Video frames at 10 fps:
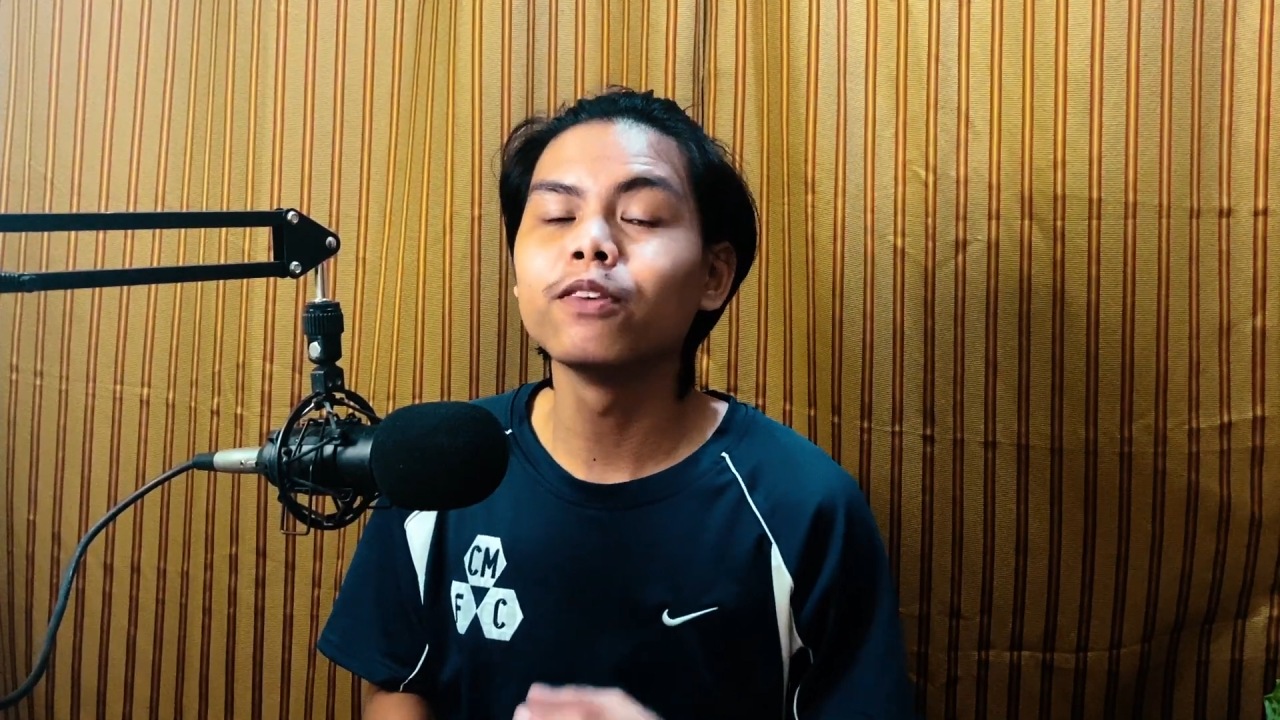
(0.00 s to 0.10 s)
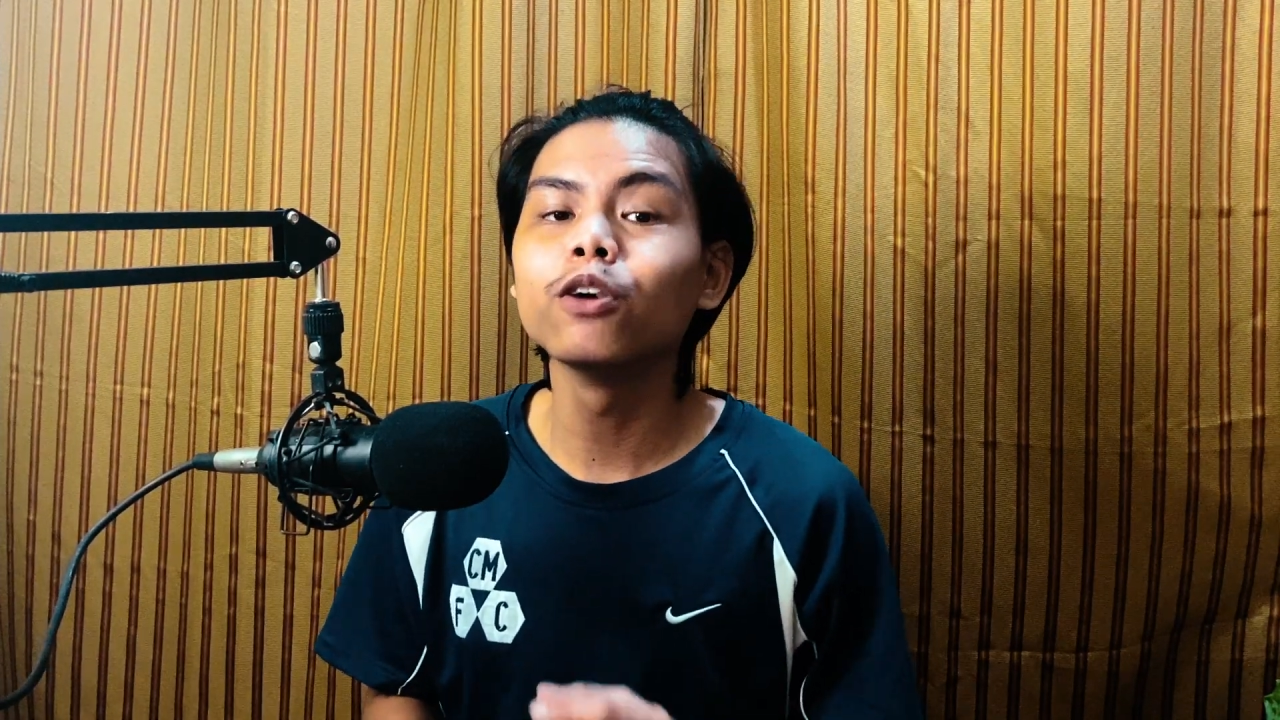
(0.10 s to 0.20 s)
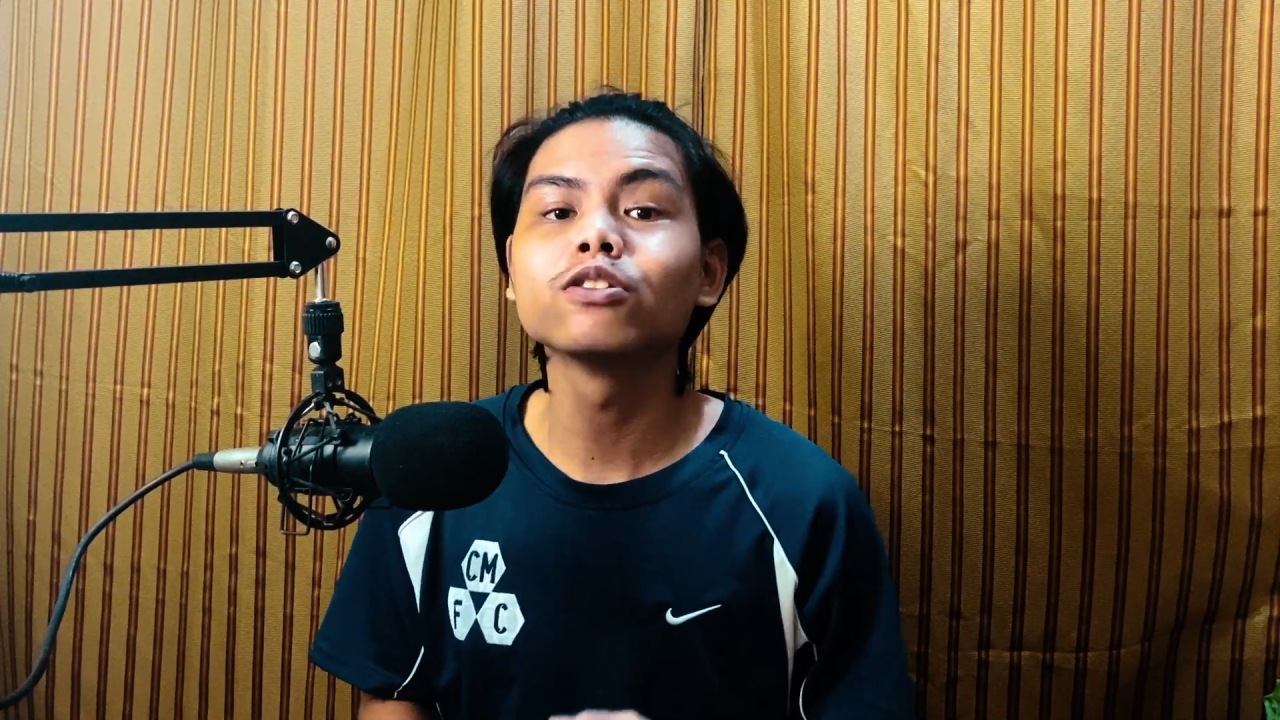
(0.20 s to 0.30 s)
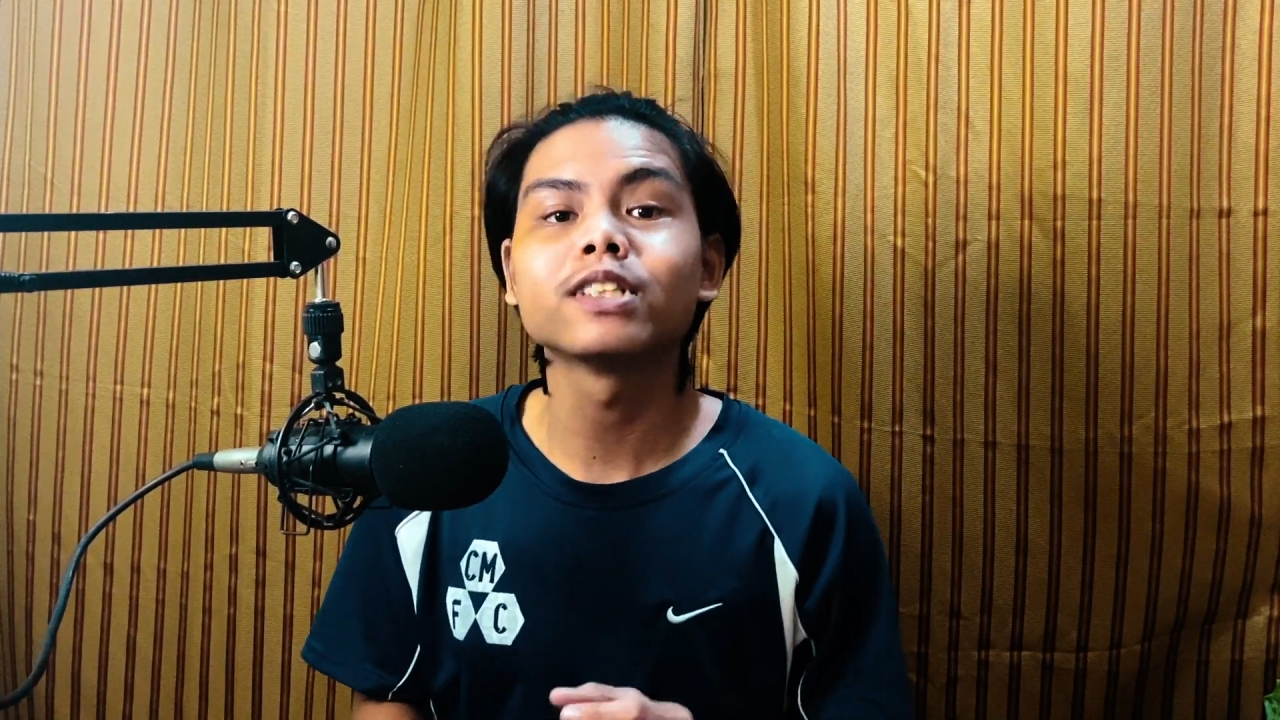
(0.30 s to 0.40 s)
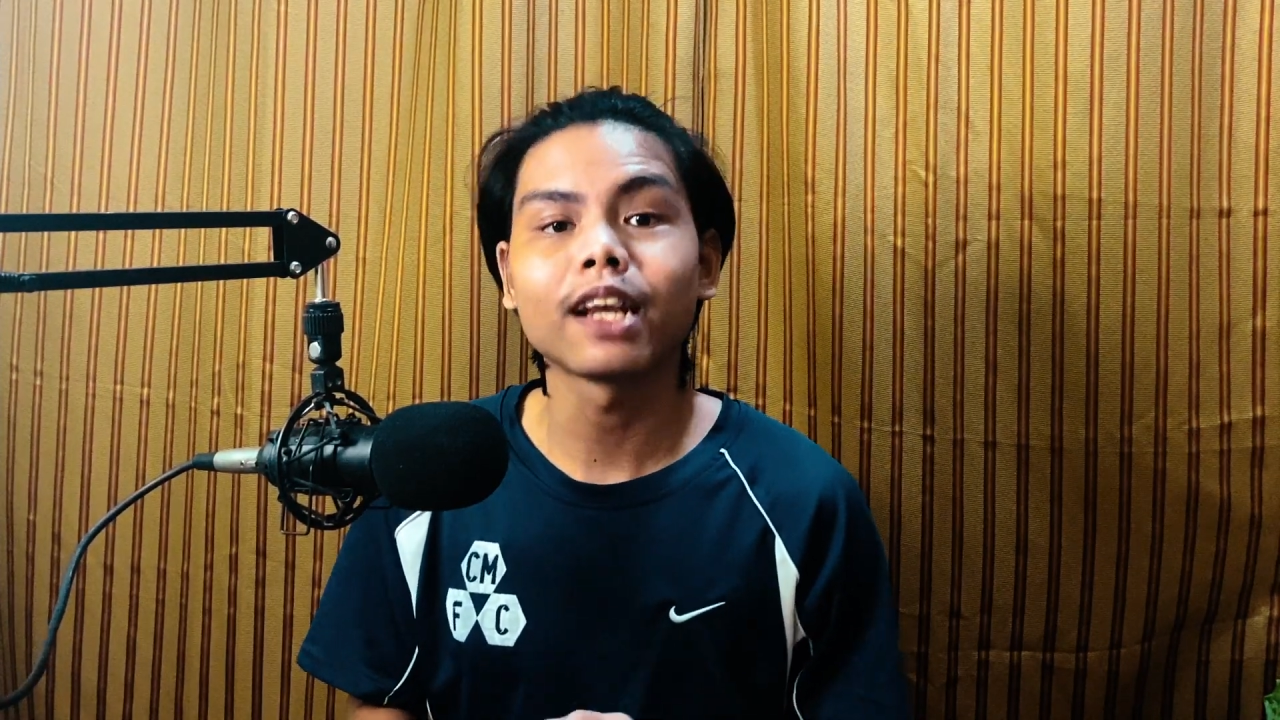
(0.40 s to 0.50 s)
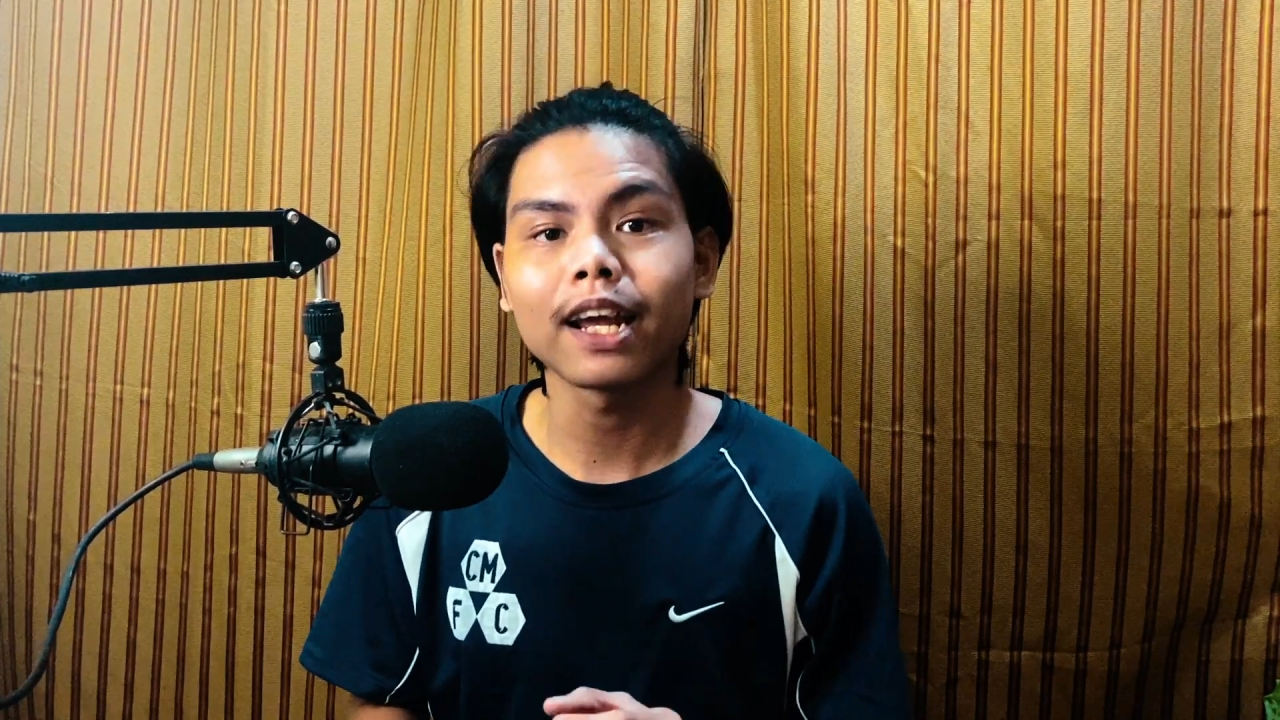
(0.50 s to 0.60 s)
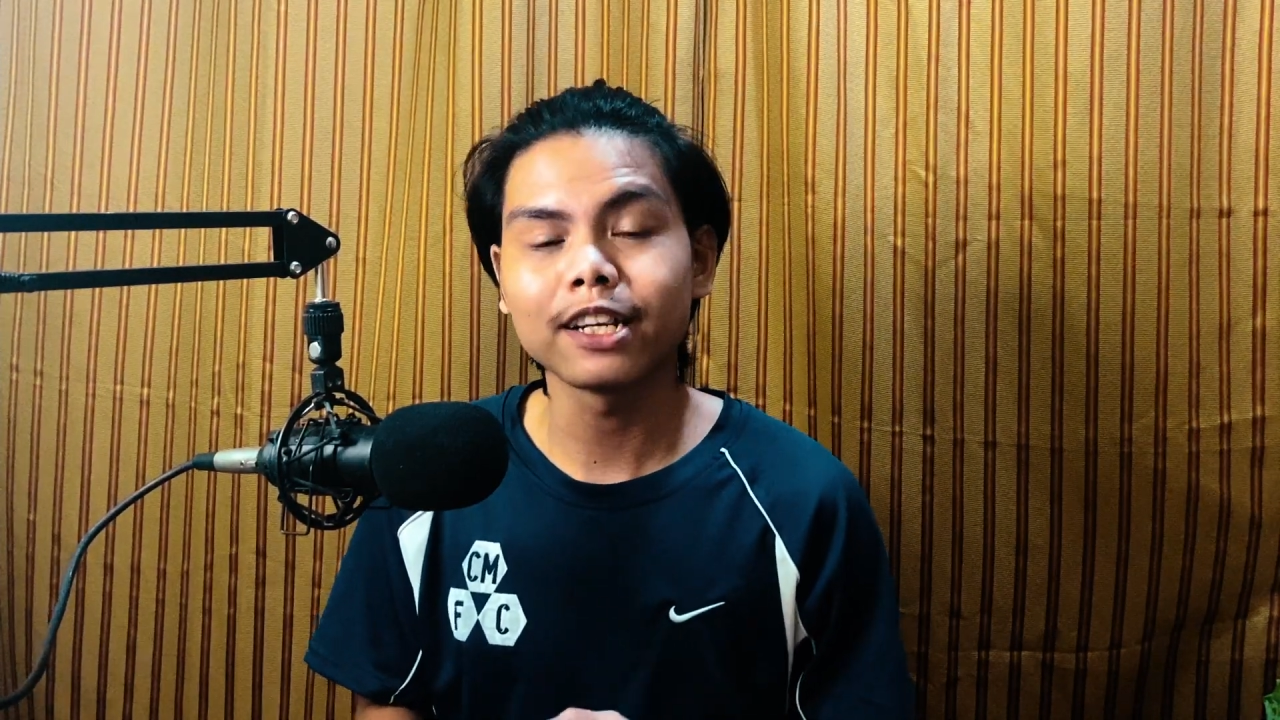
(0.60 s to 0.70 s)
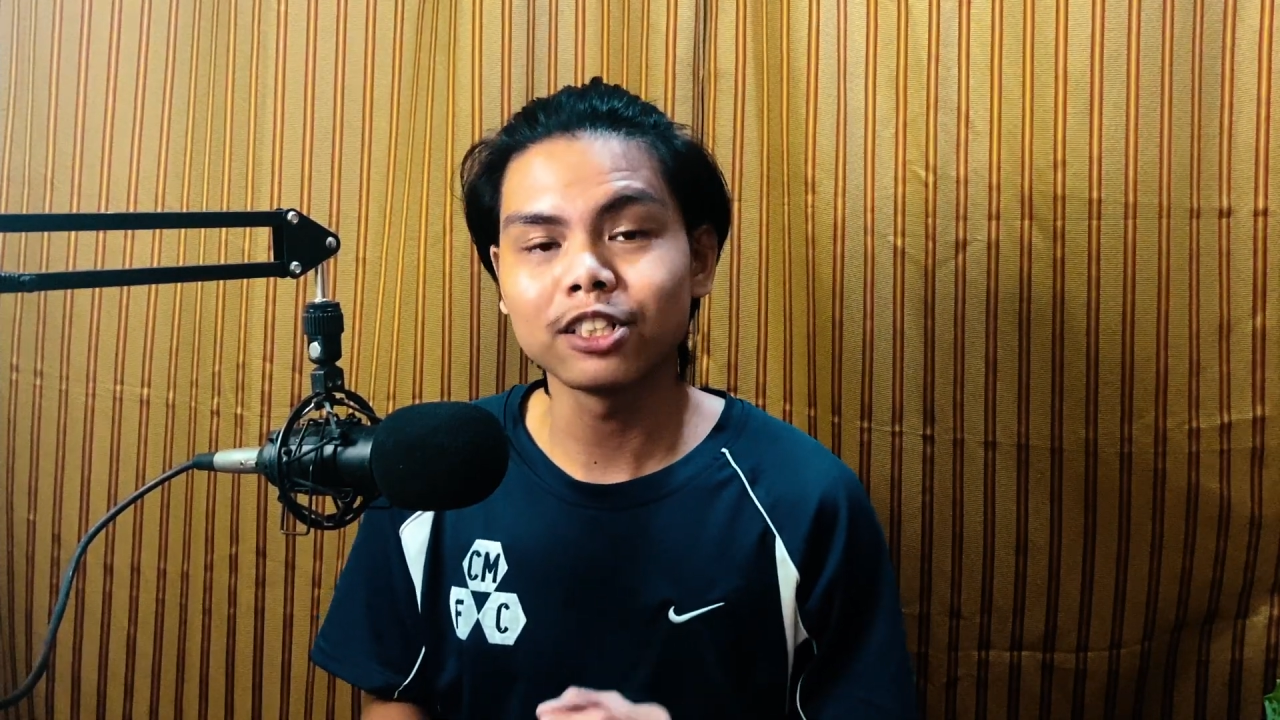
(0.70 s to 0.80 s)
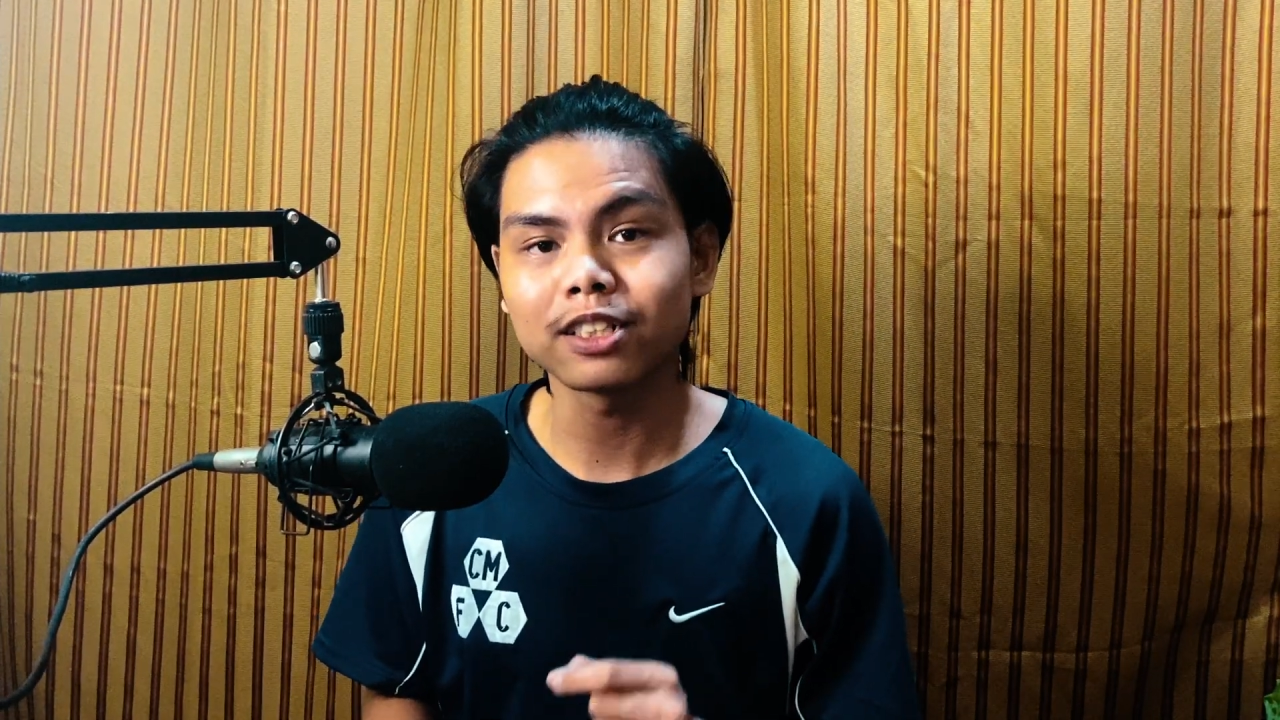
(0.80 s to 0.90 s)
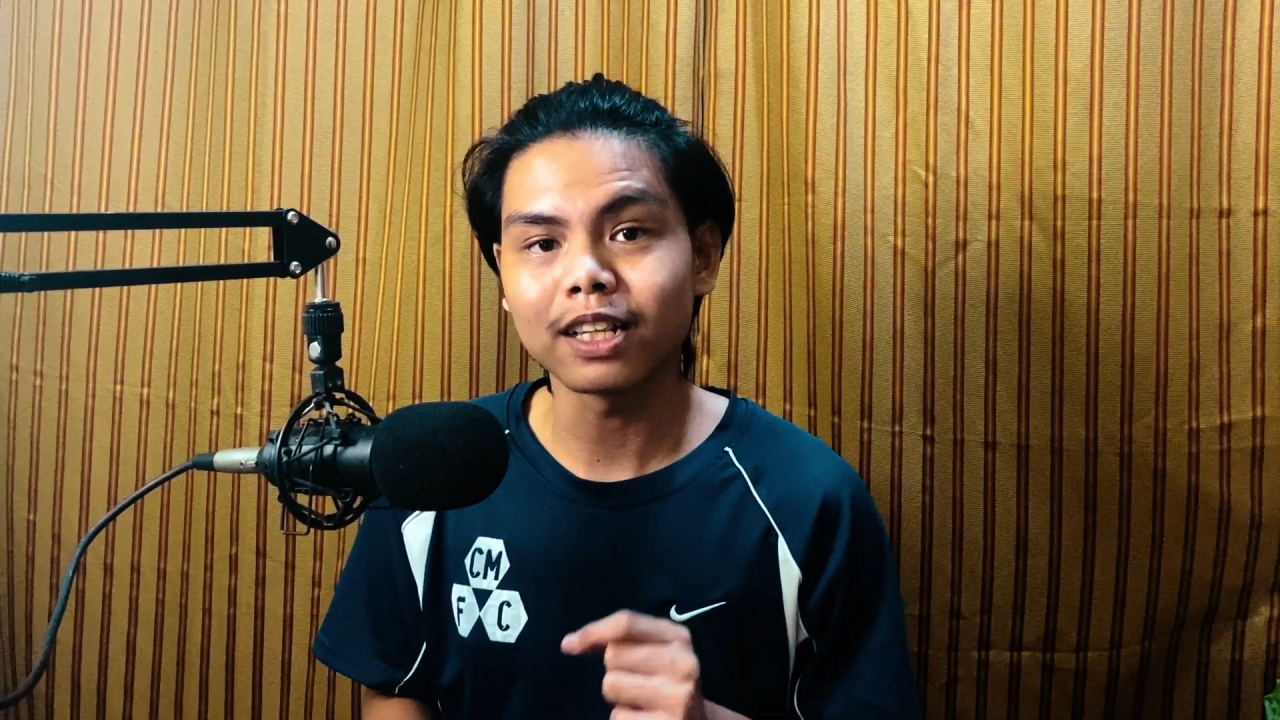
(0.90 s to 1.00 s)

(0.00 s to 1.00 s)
those that I just